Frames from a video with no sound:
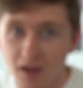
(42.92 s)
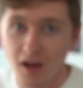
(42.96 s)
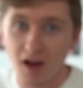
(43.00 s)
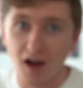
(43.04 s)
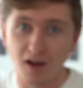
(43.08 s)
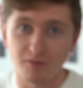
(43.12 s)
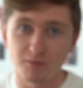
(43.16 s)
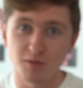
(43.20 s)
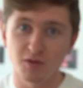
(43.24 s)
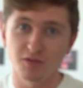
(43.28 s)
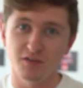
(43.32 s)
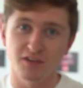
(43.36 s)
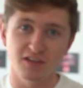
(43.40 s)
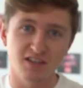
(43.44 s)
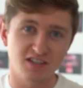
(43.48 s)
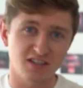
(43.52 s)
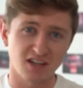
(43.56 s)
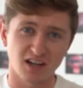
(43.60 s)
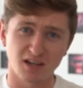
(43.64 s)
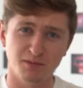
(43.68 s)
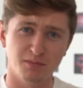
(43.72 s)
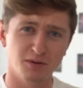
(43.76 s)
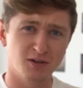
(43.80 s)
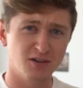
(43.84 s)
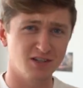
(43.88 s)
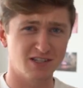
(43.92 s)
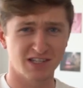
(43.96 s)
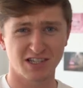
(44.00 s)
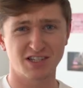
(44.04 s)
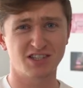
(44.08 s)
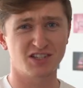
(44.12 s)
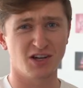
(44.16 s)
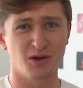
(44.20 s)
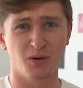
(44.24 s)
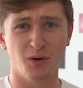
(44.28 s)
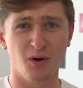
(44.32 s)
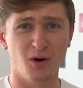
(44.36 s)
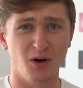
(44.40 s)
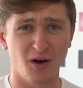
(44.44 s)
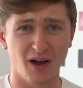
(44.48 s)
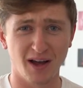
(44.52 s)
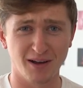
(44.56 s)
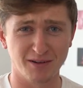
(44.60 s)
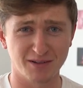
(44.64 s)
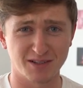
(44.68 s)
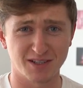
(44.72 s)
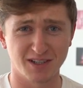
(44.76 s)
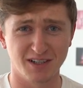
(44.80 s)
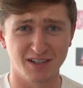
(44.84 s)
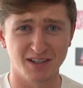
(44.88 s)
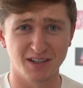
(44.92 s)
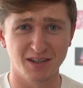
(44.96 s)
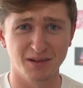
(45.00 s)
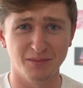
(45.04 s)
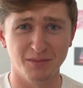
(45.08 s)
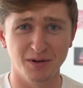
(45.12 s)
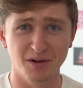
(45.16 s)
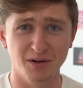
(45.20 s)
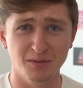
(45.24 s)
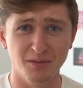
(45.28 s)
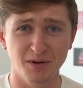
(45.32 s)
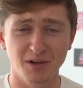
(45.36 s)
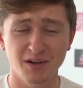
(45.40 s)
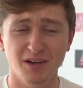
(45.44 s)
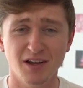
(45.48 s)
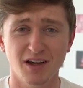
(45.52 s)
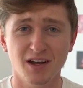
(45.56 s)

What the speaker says: I've moved inside because it's so hot outside at the moment.